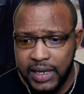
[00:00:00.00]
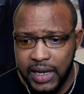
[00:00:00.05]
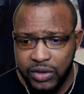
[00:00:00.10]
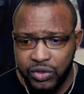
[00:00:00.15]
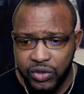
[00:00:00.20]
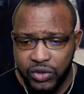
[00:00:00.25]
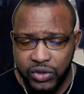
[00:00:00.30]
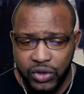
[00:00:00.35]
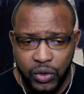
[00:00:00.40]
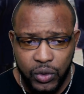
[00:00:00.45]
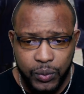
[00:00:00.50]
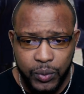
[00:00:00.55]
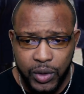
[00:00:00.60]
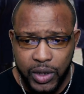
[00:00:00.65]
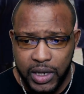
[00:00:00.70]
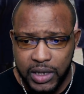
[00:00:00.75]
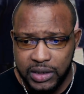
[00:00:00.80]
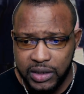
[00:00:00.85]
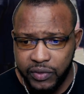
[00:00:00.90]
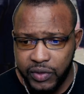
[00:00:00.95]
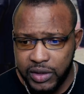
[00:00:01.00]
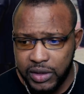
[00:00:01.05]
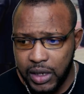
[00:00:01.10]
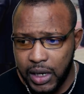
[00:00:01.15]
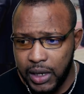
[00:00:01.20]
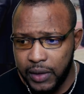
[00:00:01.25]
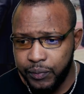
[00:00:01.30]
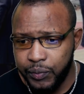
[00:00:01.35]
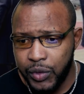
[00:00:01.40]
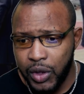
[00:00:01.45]
Andrew South Police
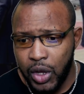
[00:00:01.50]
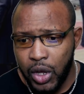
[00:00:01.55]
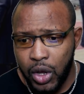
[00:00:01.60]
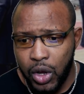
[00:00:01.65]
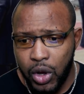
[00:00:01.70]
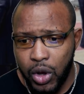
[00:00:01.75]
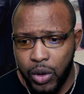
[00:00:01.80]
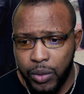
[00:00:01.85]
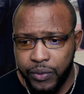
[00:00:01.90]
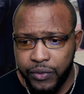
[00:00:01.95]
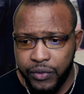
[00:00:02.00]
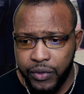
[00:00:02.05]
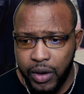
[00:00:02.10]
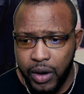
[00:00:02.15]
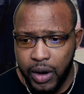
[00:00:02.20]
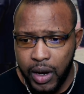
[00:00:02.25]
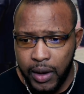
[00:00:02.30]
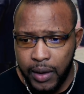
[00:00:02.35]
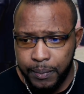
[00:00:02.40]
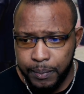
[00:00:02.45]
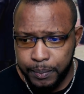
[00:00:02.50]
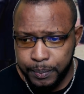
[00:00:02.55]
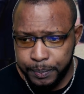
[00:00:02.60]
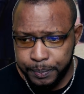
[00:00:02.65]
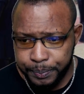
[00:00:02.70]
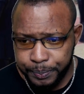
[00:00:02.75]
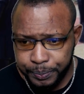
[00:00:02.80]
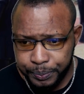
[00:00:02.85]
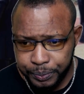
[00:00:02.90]
Division, up from